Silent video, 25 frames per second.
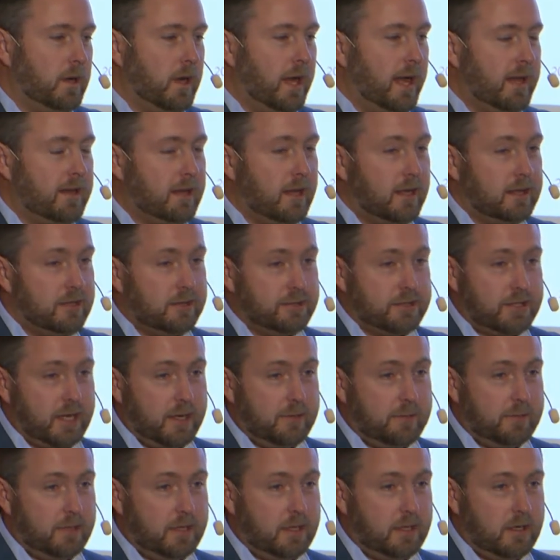at, at the
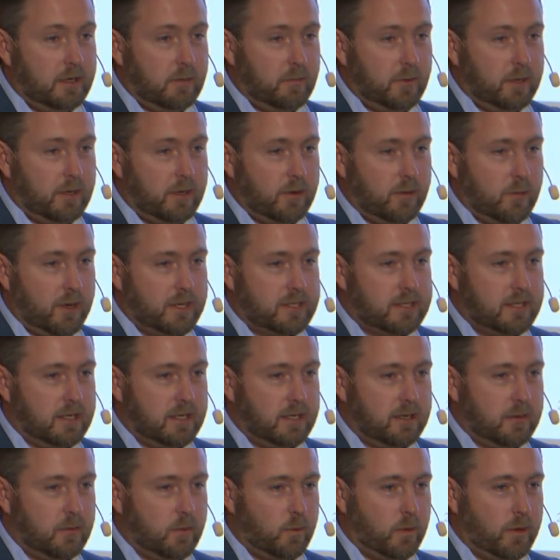time being, we are
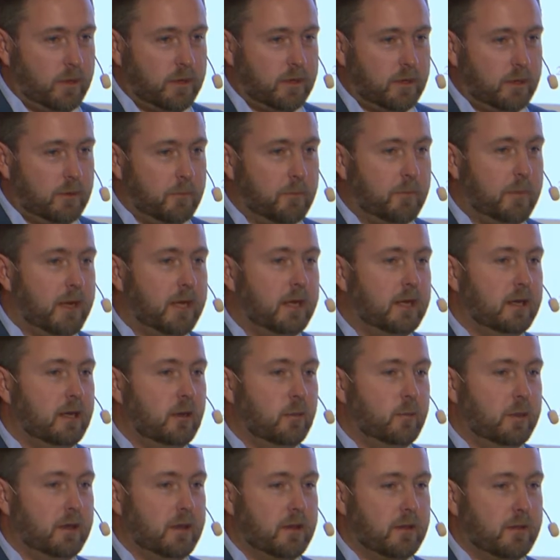actually working mainly
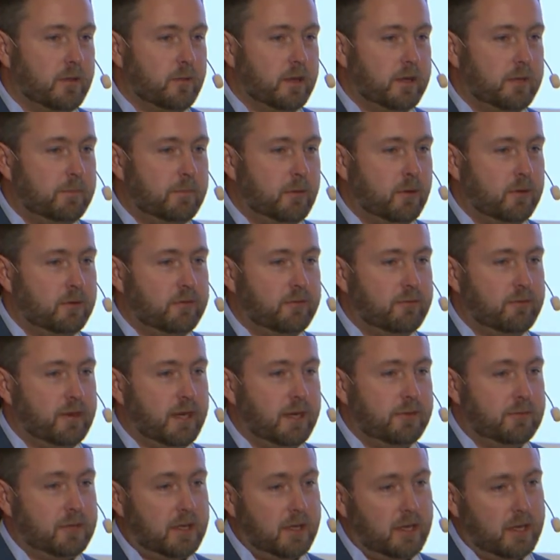with the 3.5
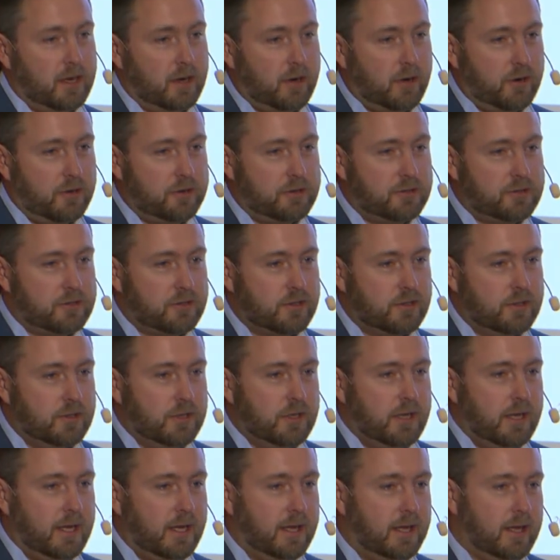gigahertz
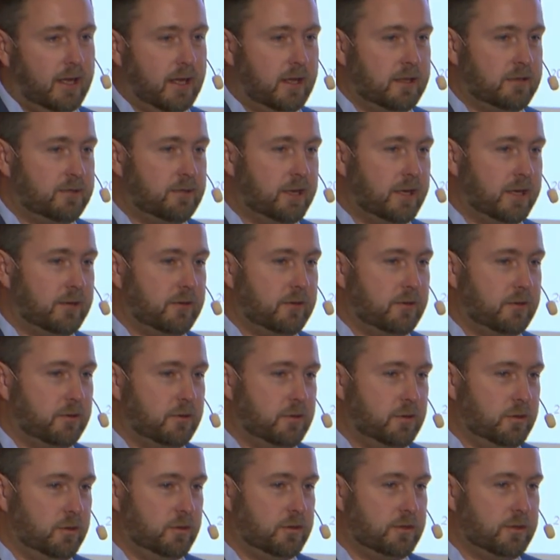and, and, try to
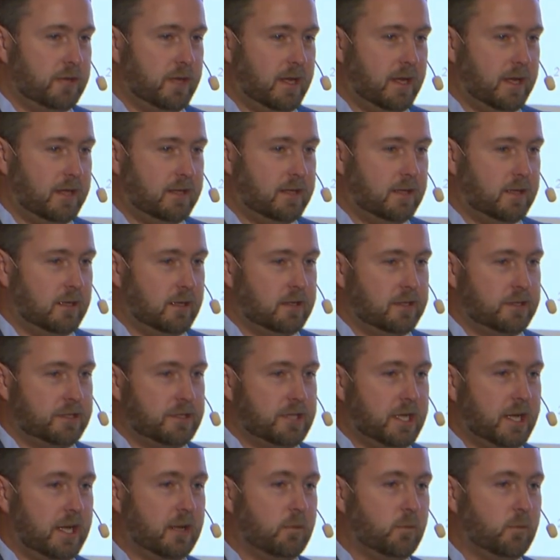use that and
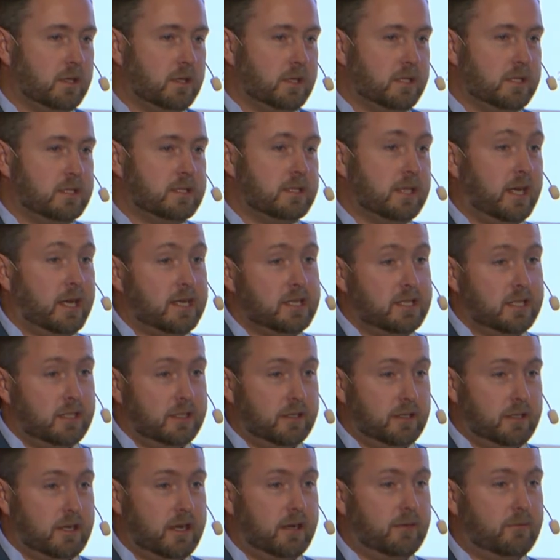understand is actually
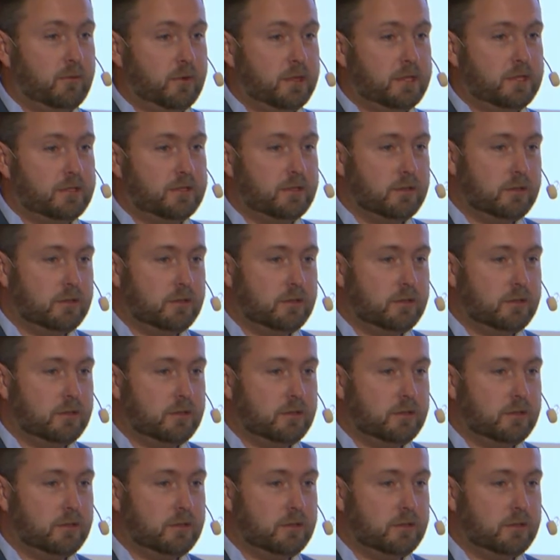the coverage.